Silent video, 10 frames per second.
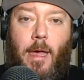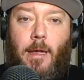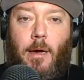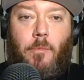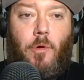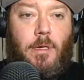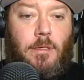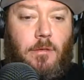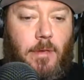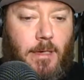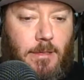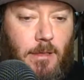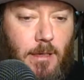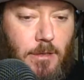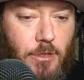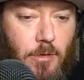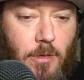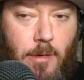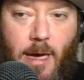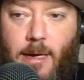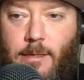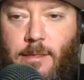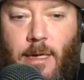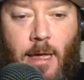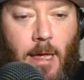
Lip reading: And I'm going to do this. I'm going to show you guys